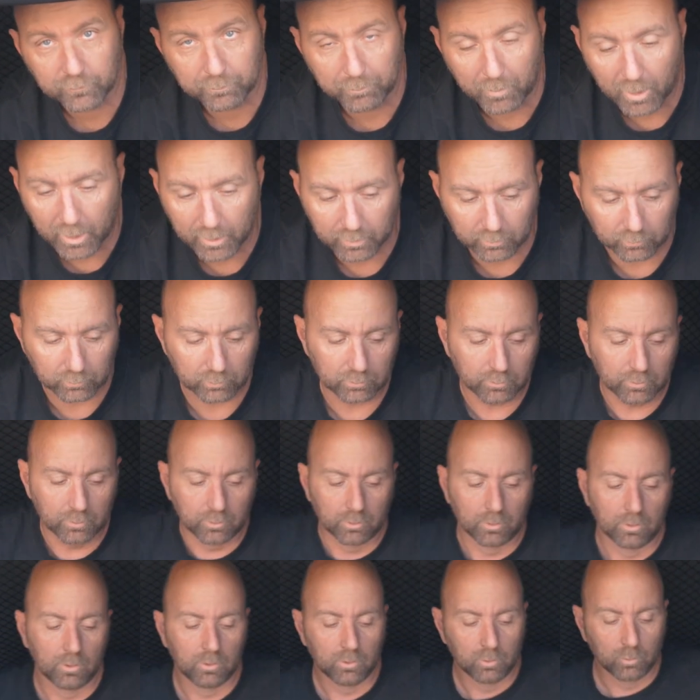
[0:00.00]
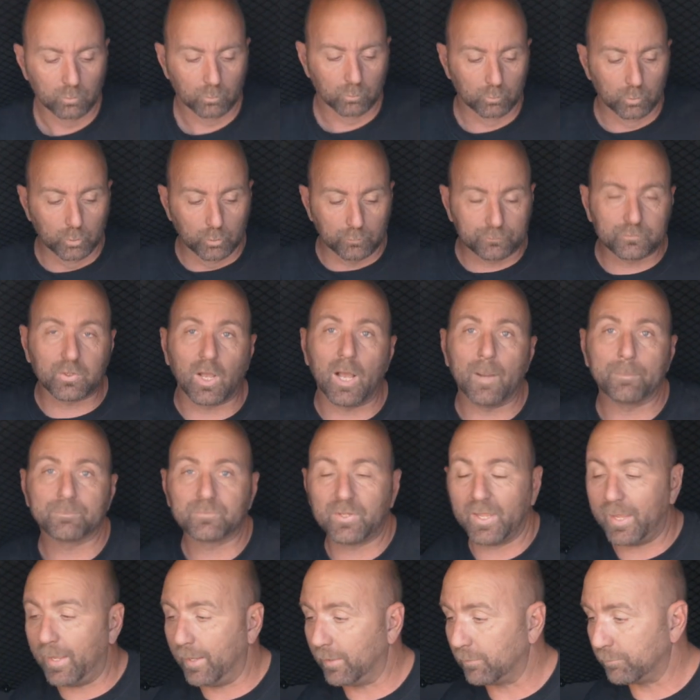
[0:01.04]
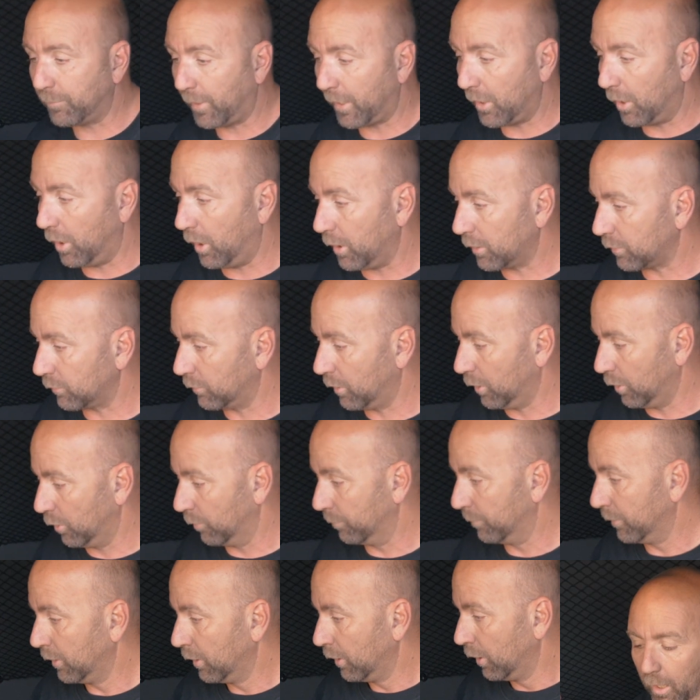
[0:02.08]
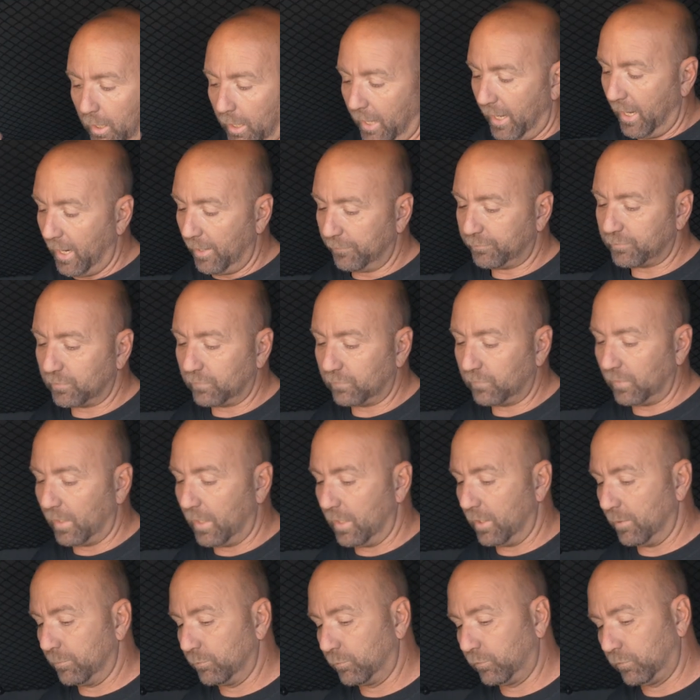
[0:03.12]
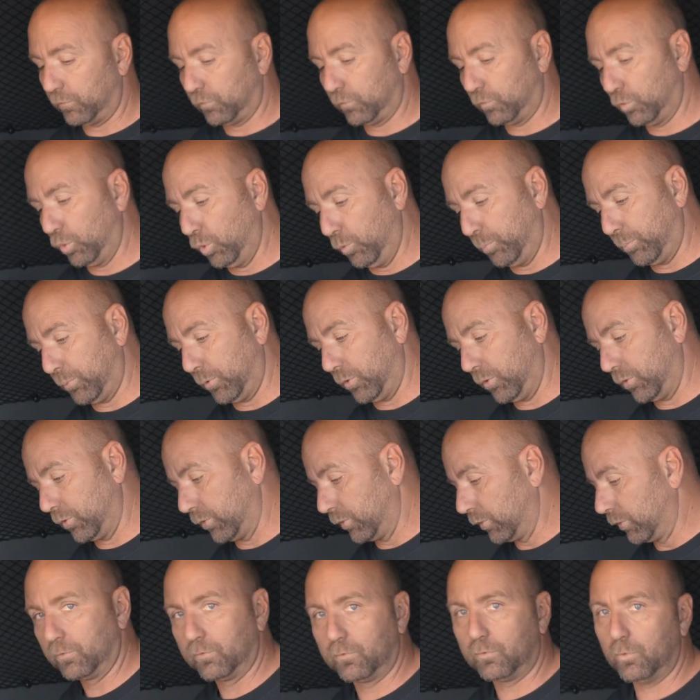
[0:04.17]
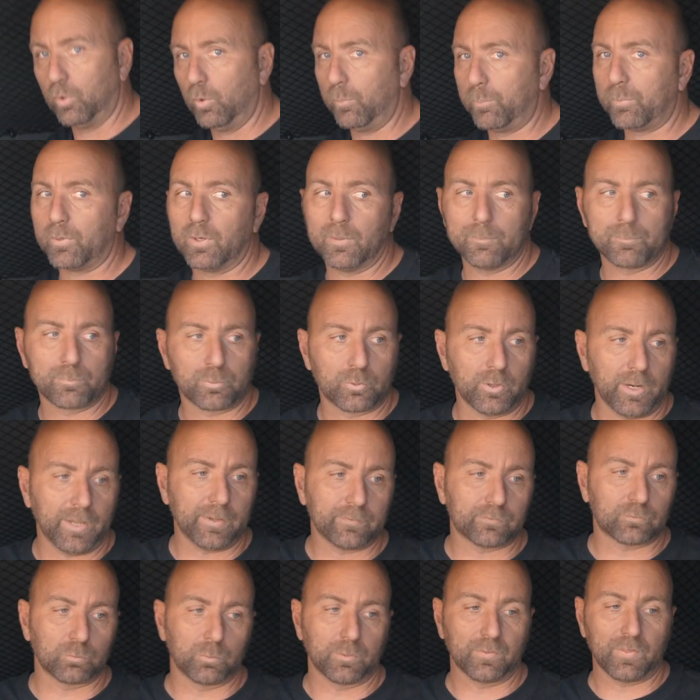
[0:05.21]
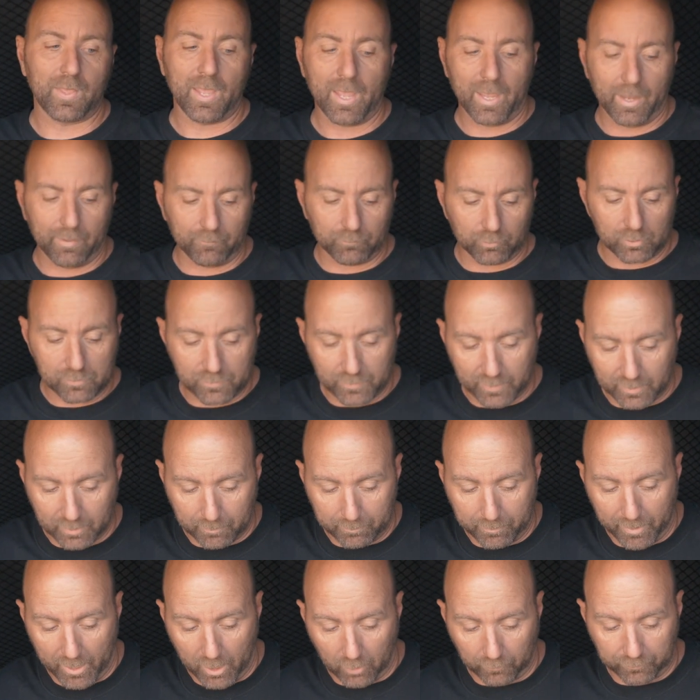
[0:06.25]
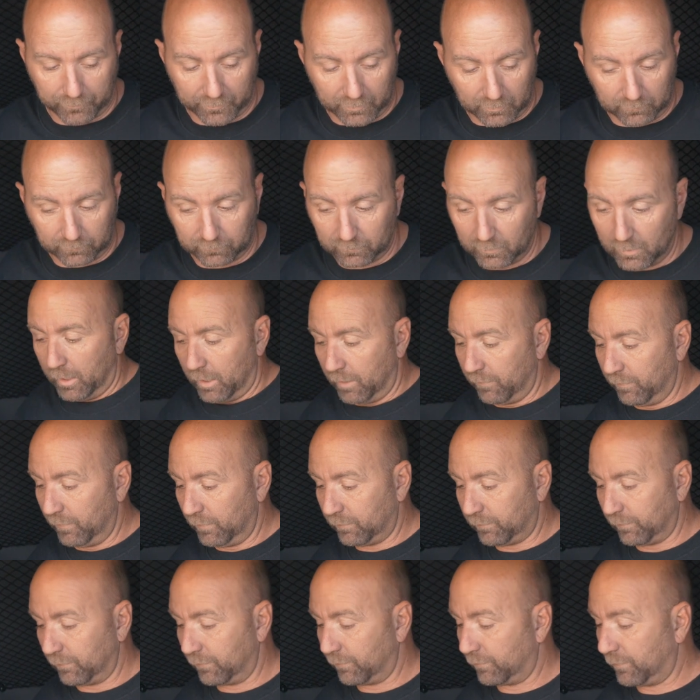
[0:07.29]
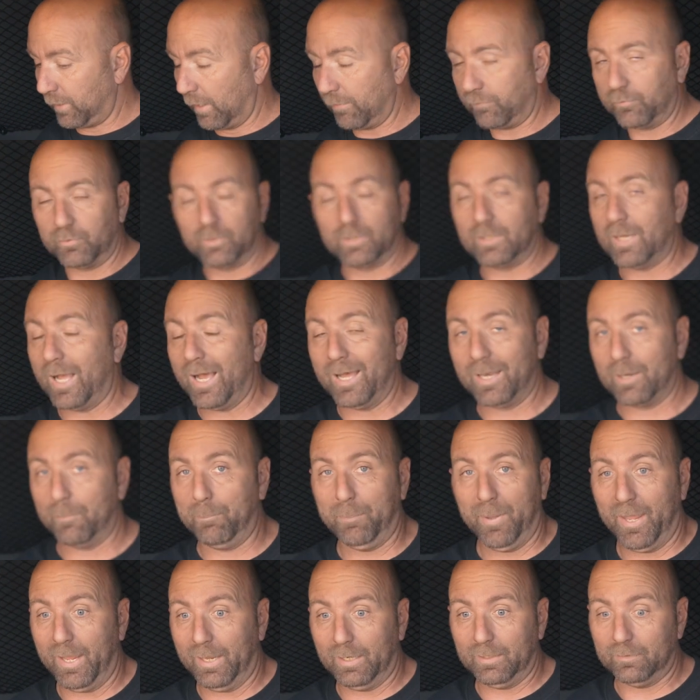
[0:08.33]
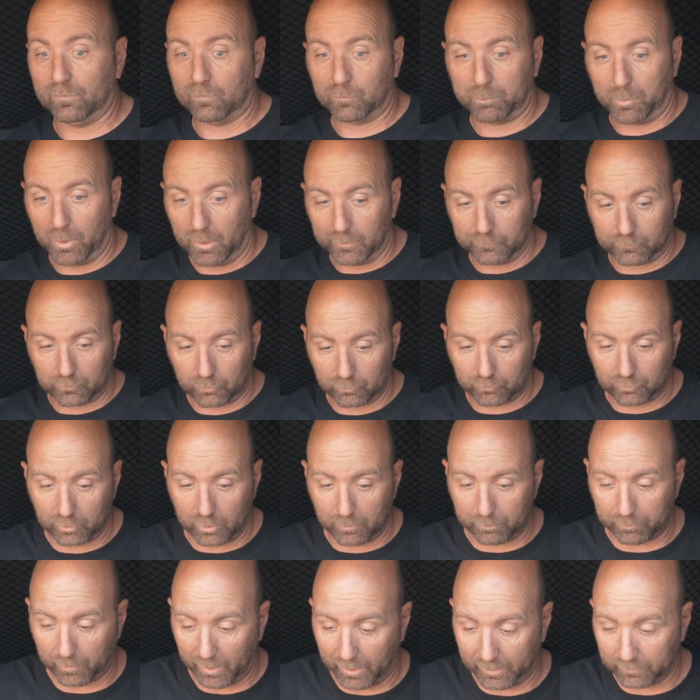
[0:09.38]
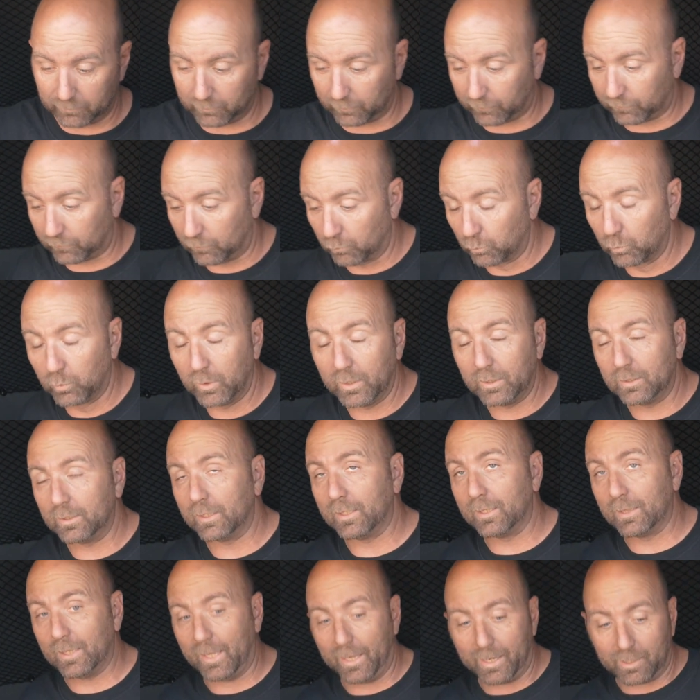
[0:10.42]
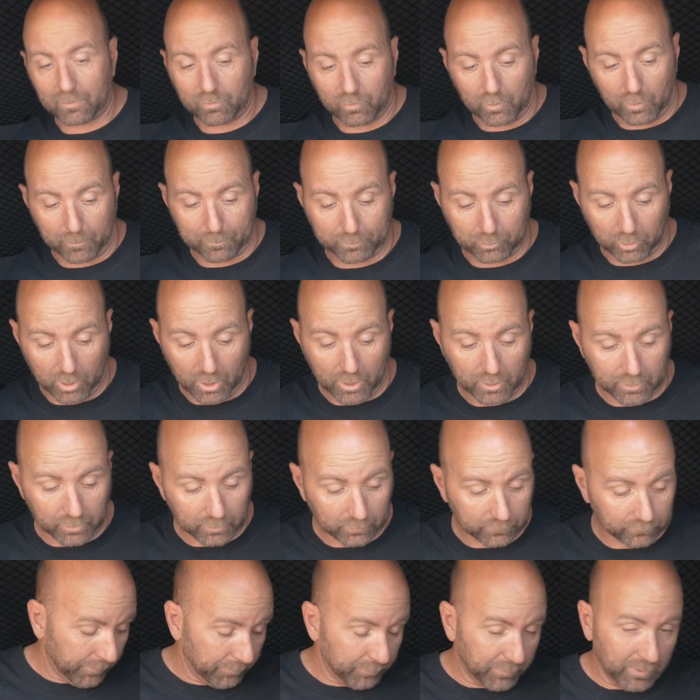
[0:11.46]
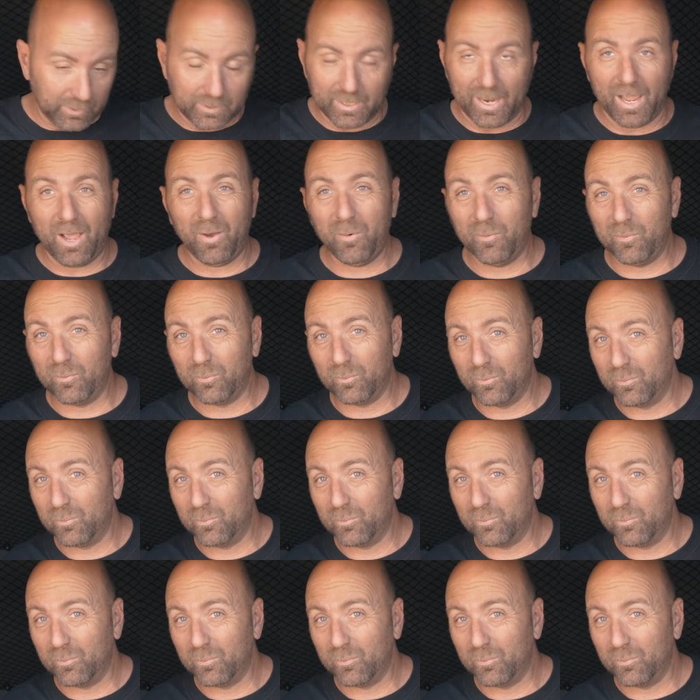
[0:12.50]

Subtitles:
model rooftop tent by Autohome. I have to say I'm super impressed with everything about this, and this is definitely not a paid sponsorship. I just really like their products, and now